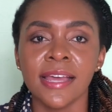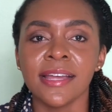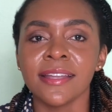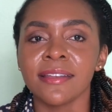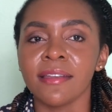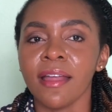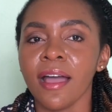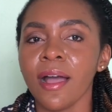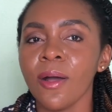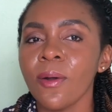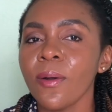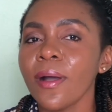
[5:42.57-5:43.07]

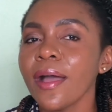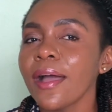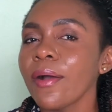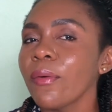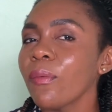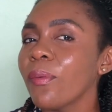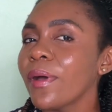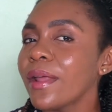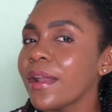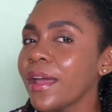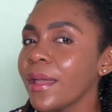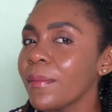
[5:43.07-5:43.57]
Now,
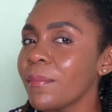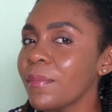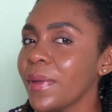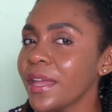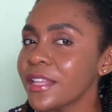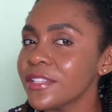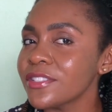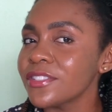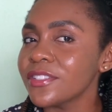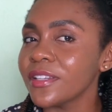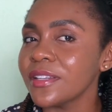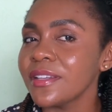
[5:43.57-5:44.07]
when I
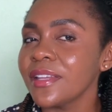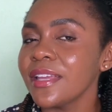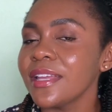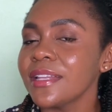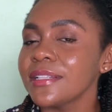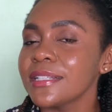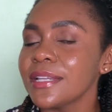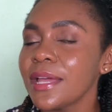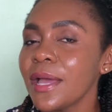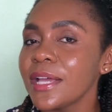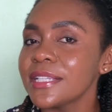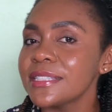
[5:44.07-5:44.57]
mentioned
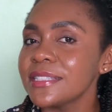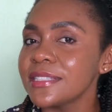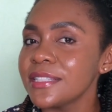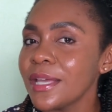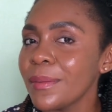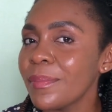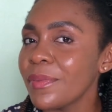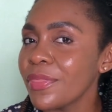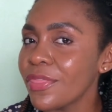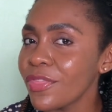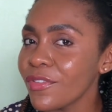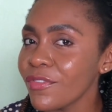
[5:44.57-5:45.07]
in
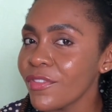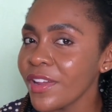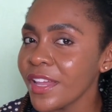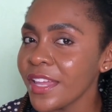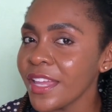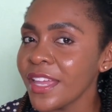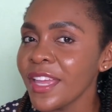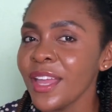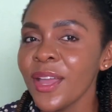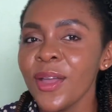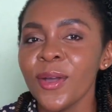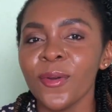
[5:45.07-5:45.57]
step
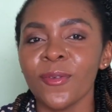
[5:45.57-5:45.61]
three,